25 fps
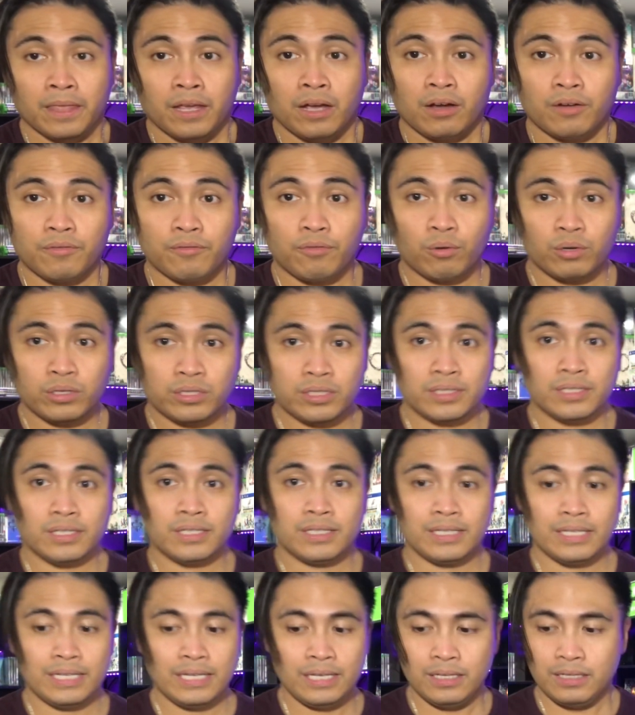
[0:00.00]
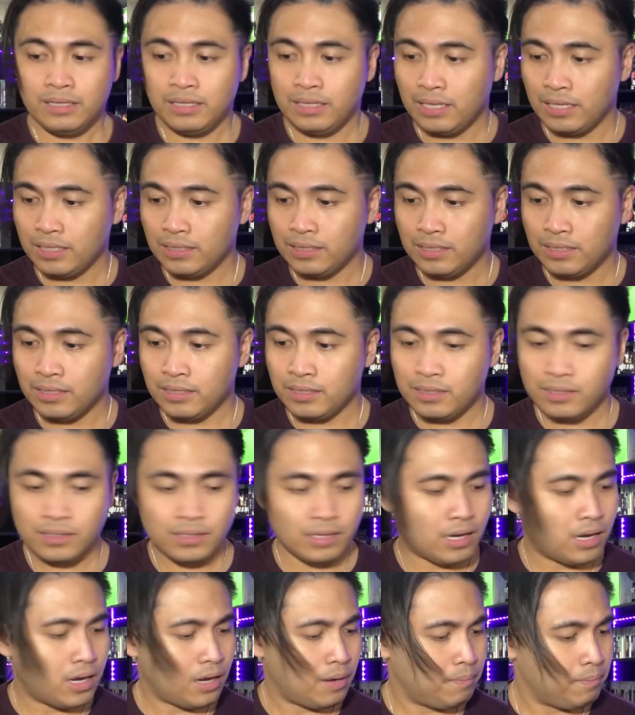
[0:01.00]
Unfortunately, this is
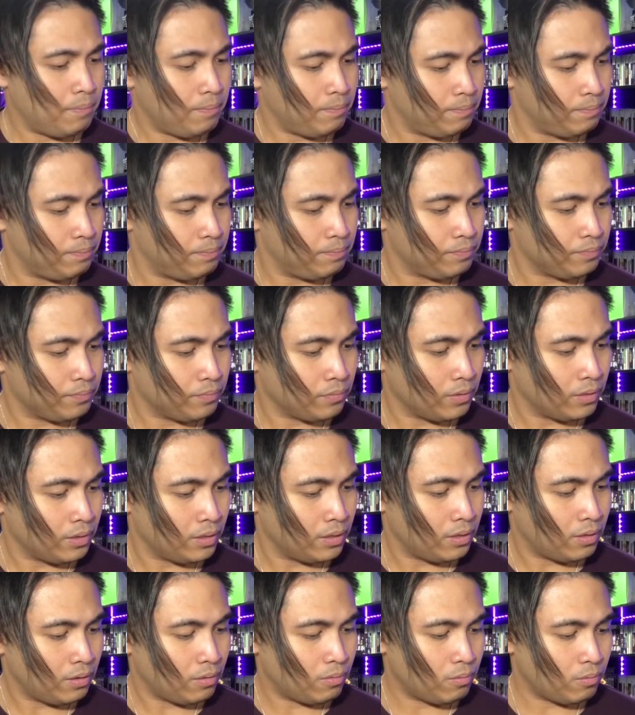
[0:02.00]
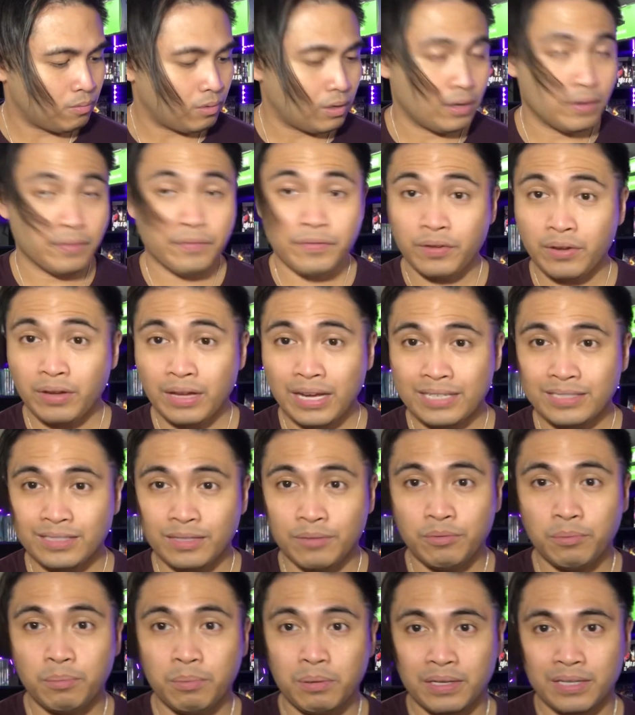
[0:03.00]
well, if you guys
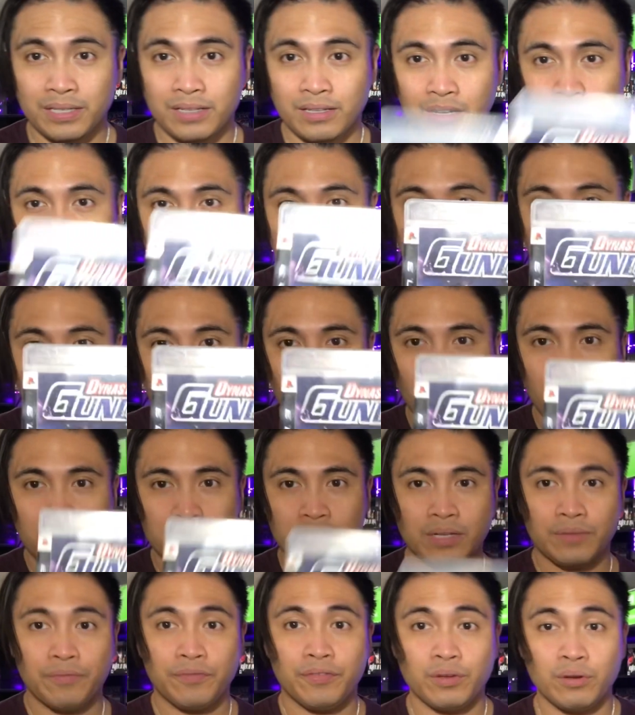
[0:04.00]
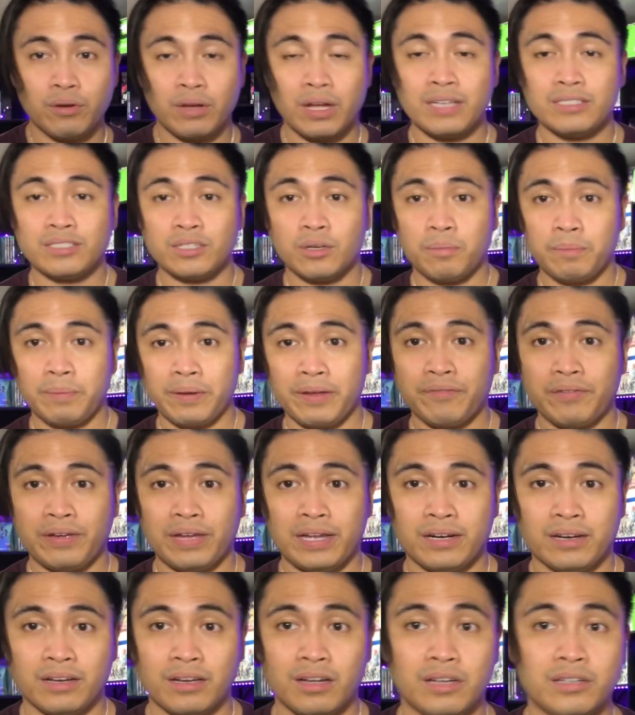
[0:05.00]
ever played the Gundam ones, if you guys are a big
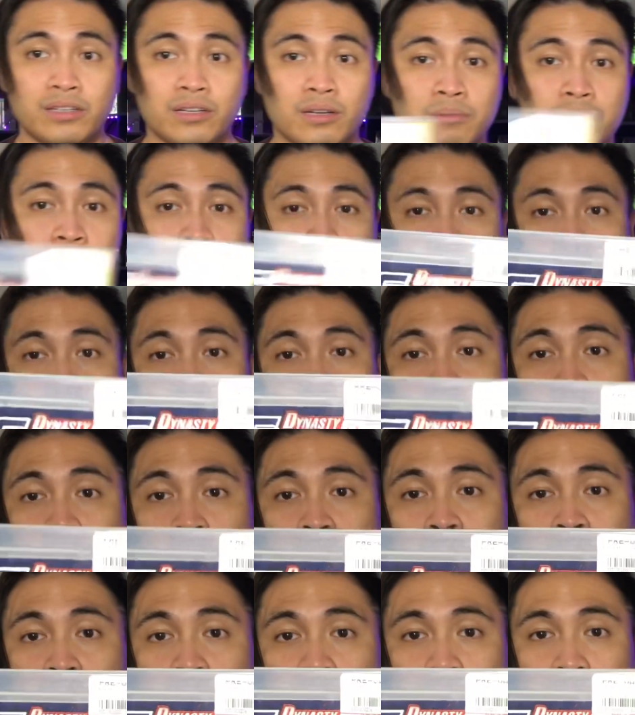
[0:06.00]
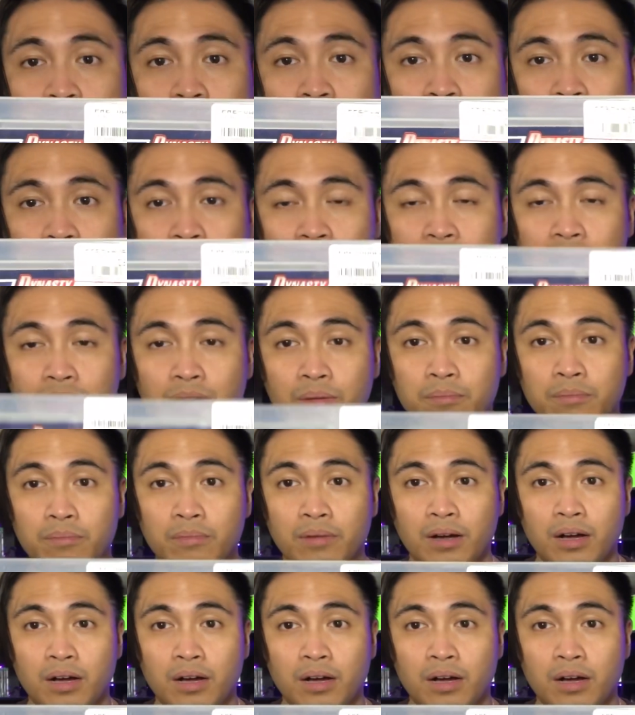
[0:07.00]
fan of Gundam, the Gundam